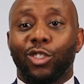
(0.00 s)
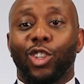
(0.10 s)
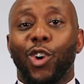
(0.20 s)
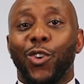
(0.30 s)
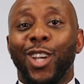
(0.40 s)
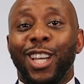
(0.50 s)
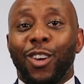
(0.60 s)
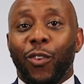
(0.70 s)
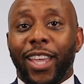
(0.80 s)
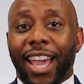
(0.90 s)
So
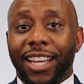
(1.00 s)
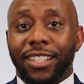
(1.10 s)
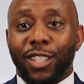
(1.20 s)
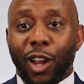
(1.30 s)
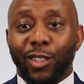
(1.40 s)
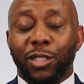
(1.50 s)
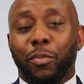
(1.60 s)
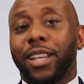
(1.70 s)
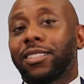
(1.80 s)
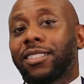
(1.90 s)
we kind of turn
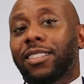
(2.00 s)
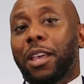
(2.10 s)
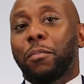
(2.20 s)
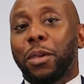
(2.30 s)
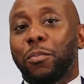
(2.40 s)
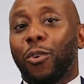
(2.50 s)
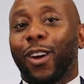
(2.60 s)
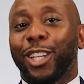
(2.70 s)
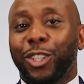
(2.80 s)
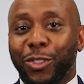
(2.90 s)
spaces that people
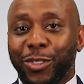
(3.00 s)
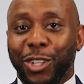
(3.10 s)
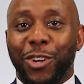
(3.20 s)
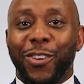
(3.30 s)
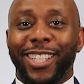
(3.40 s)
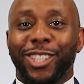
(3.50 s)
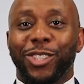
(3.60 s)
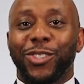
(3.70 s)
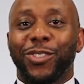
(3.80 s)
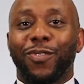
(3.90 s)
aren't used to going
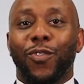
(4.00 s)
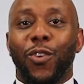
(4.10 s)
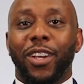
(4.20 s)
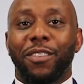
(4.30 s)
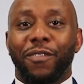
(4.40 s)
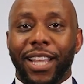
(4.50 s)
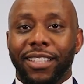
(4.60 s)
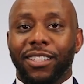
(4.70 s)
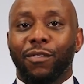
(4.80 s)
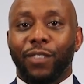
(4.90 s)
to for
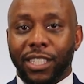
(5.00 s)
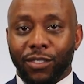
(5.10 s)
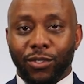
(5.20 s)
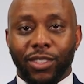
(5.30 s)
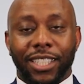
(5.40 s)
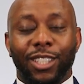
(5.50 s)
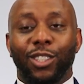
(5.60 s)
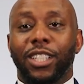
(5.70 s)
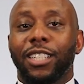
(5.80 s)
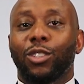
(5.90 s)
events and festivals
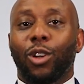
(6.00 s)
into these